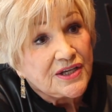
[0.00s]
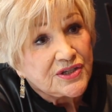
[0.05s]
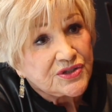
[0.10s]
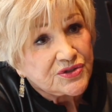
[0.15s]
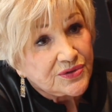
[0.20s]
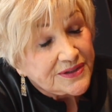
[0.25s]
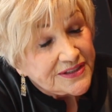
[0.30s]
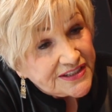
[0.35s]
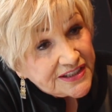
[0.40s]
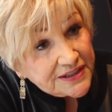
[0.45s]

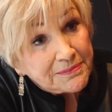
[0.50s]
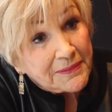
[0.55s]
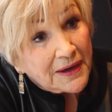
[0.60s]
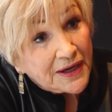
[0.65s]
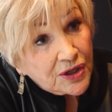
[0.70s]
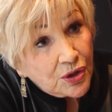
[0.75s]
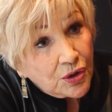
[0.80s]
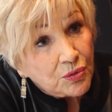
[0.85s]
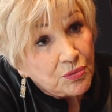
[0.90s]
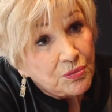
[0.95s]
So I did
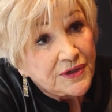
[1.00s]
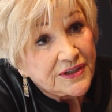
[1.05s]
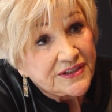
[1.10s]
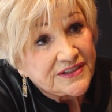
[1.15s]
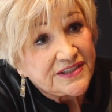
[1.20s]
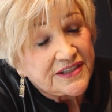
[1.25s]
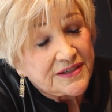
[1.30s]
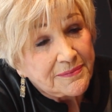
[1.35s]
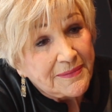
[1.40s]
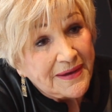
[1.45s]
my homework,
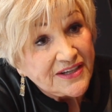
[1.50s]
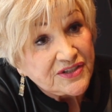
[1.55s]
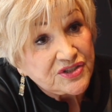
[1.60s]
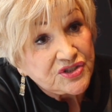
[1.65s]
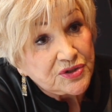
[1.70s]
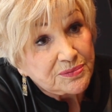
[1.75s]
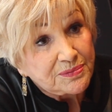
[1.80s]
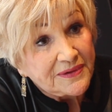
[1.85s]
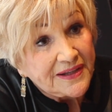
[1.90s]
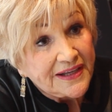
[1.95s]
did a
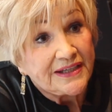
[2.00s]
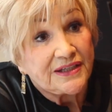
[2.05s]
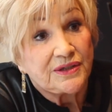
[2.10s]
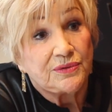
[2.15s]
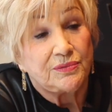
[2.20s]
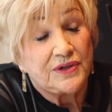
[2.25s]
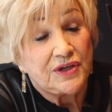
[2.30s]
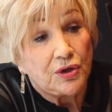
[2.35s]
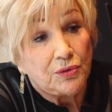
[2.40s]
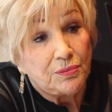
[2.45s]
master plan,
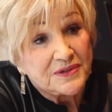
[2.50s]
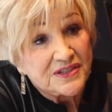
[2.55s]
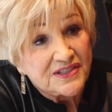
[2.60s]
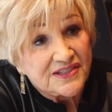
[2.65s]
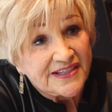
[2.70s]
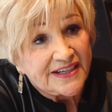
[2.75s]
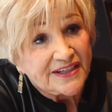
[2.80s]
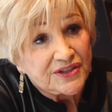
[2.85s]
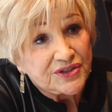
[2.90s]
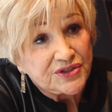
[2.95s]
and we opened
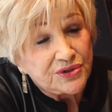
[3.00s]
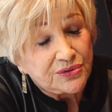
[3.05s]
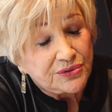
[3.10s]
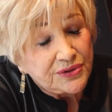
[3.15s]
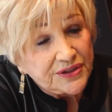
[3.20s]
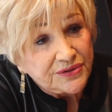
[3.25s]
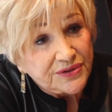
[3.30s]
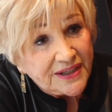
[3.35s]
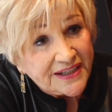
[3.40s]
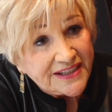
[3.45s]
San
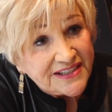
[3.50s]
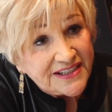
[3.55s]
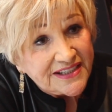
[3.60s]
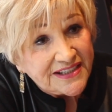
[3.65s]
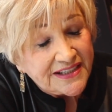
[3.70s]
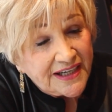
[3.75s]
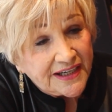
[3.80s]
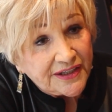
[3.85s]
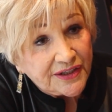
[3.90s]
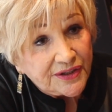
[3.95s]
Antonio in
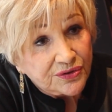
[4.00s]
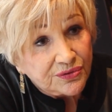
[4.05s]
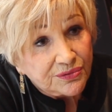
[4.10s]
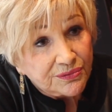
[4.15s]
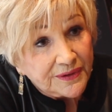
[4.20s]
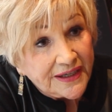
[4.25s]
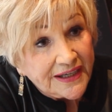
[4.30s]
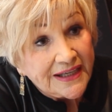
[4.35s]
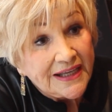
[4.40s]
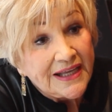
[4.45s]
nineteen
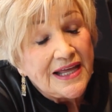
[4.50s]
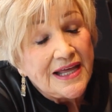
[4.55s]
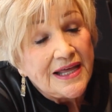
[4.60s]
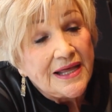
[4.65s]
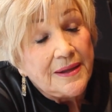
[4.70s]
ninety-three.